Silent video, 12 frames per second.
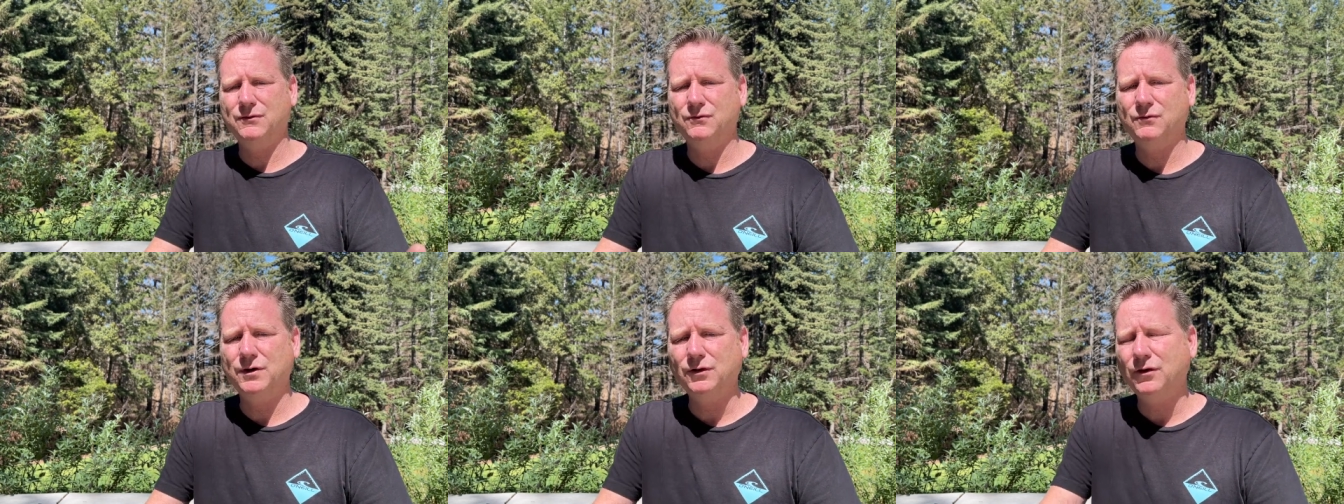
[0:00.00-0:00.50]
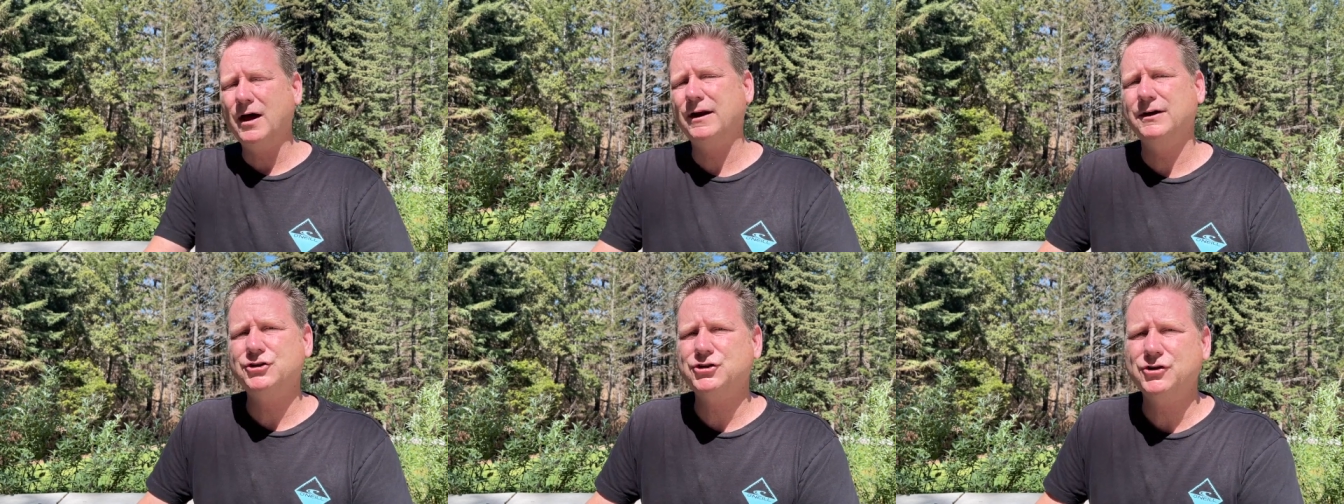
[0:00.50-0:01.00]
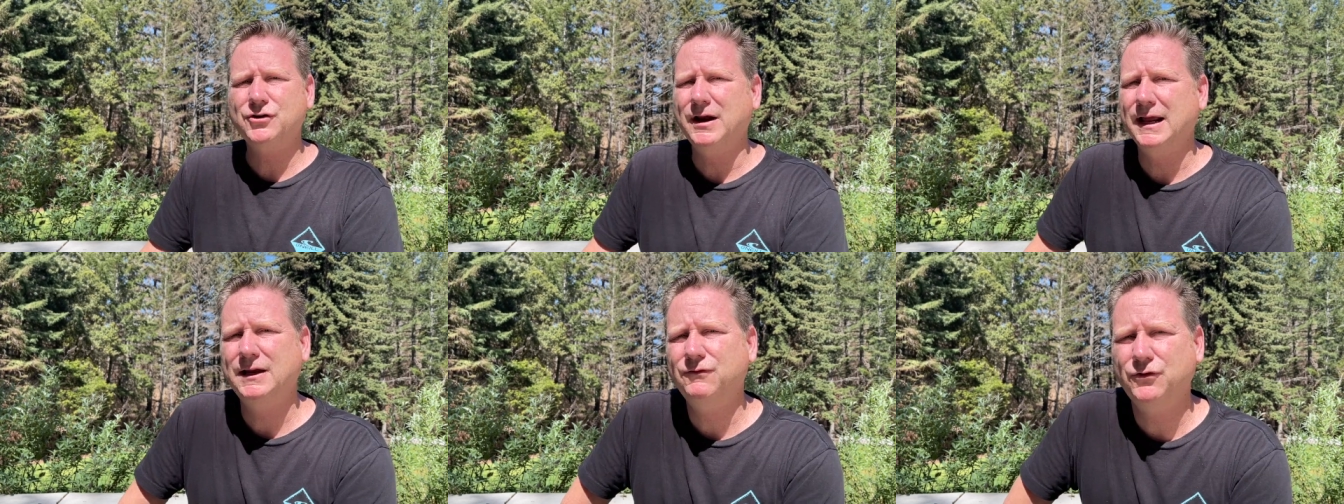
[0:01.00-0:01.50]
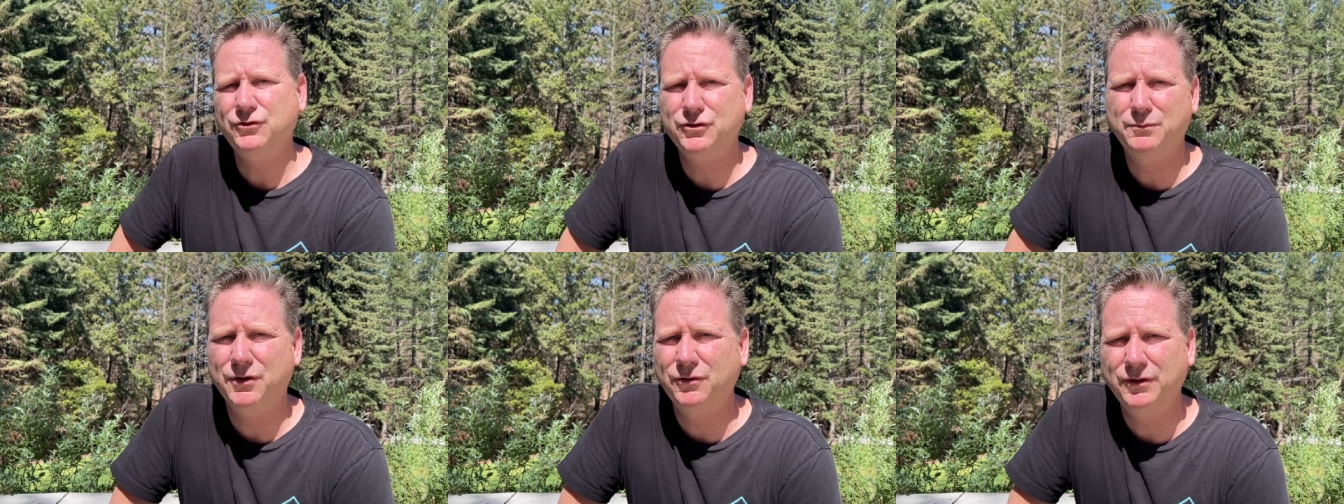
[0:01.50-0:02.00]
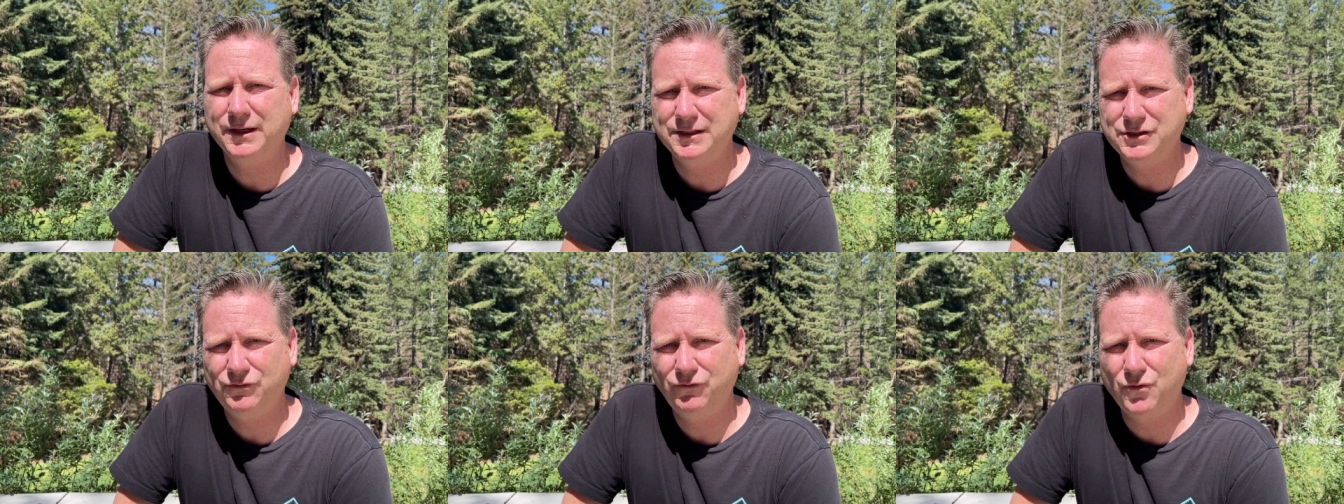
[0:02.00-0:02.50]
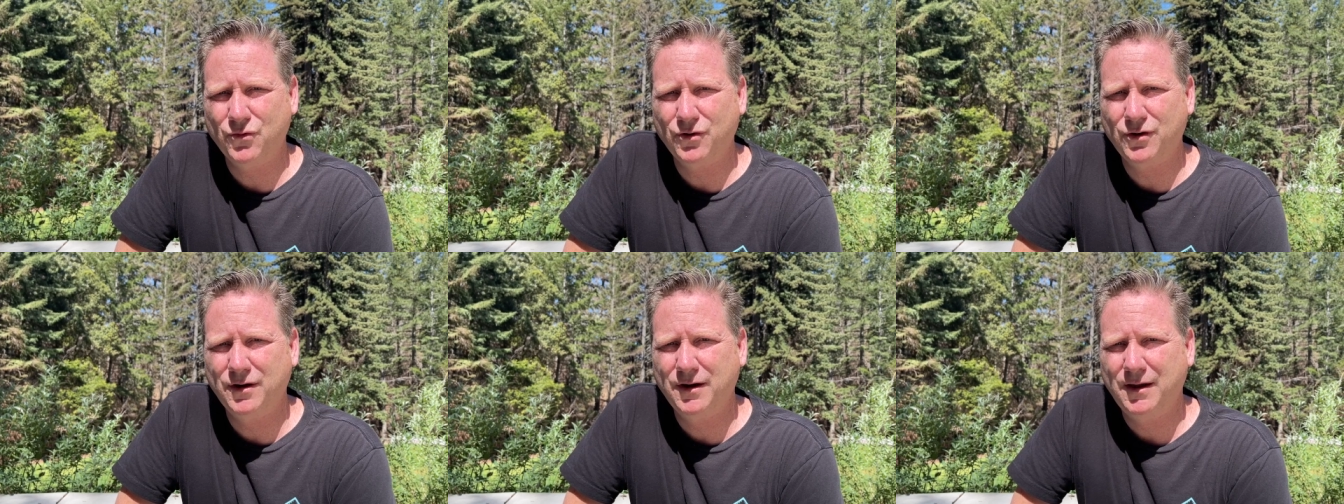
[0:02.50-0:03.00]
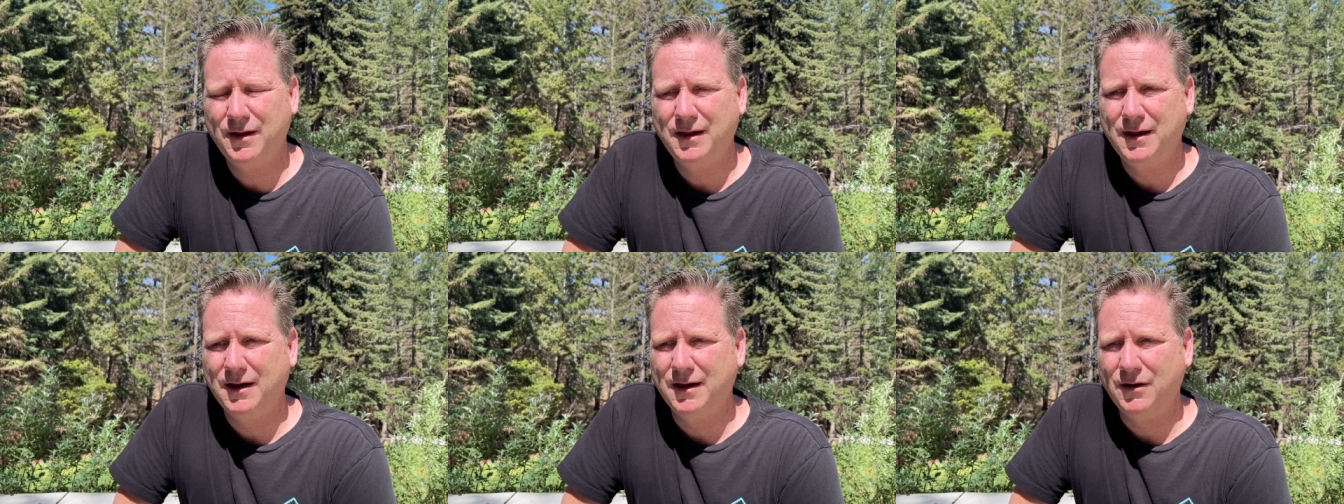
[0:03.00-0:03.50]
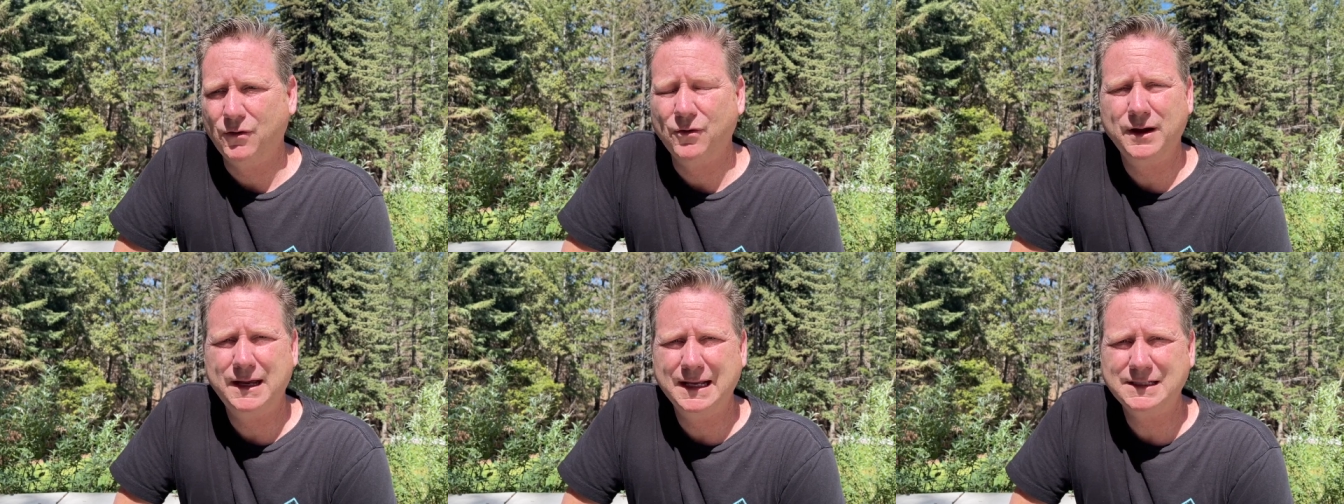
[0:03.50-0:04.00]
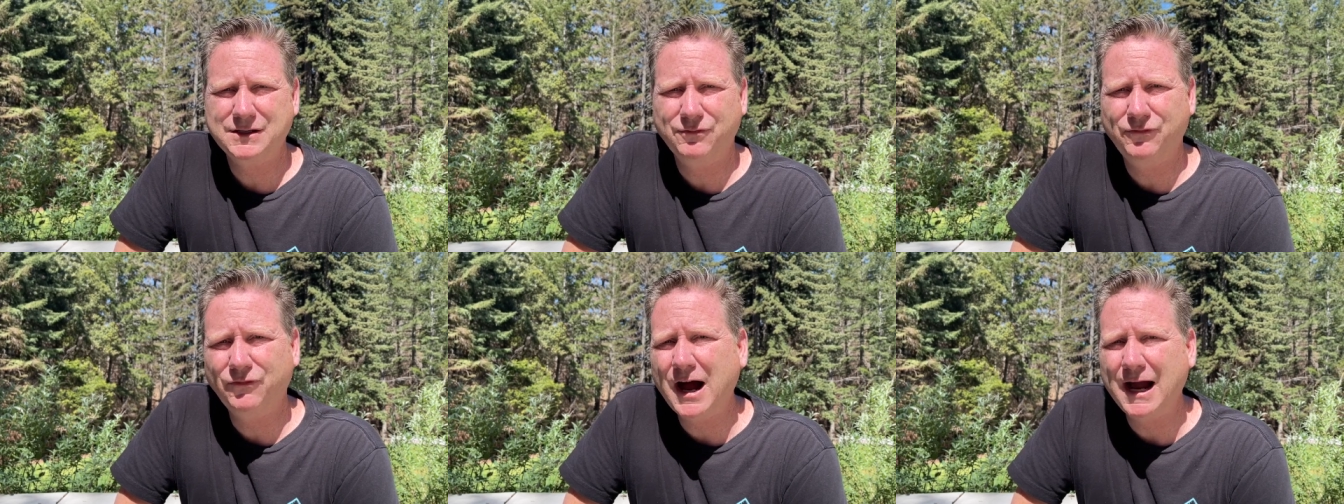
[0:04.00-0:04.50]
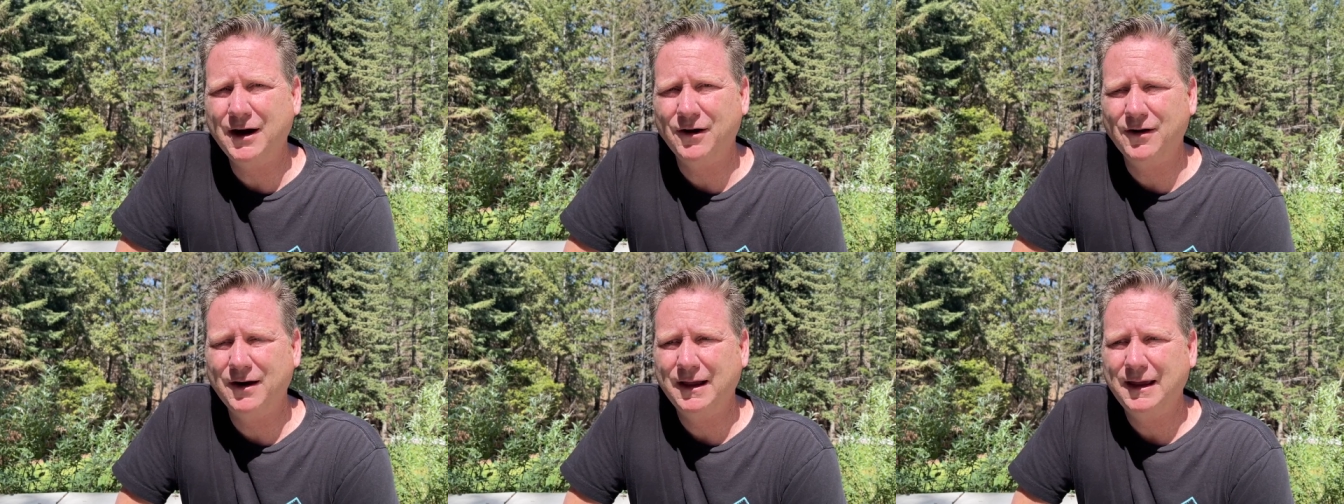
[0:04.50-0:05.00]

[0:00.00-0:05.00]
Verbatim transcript: will not insure any future buildings for uh, or against fire.